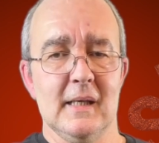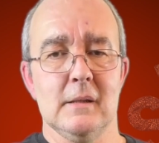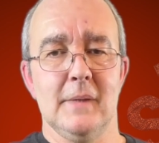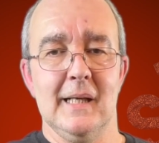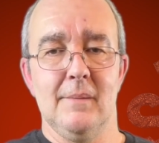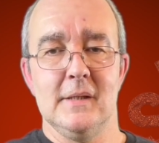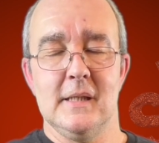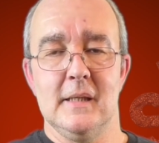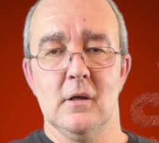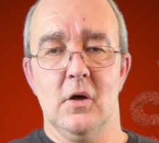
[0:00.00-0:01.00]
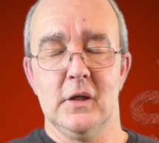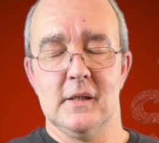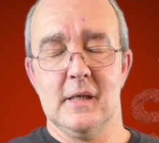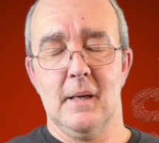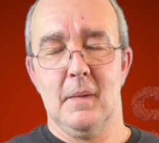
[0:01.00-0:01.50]
a little bit limited on
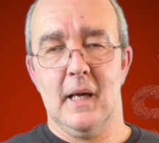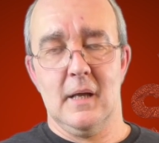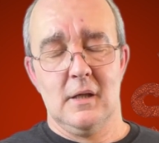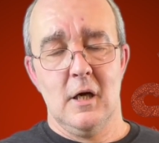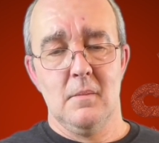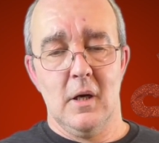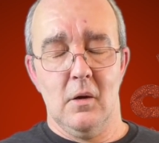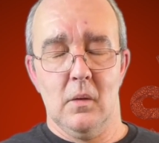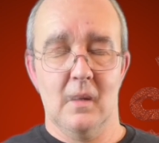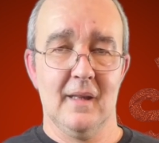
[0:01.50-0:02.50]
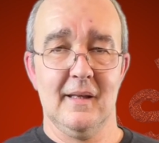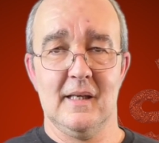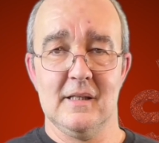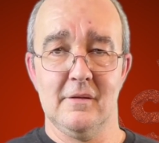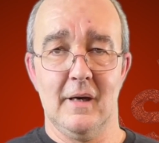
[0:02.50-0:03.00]
your time lapse. Slow-mo I
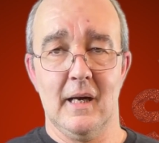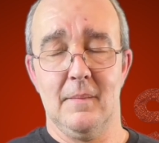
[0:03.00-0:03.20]
think is great.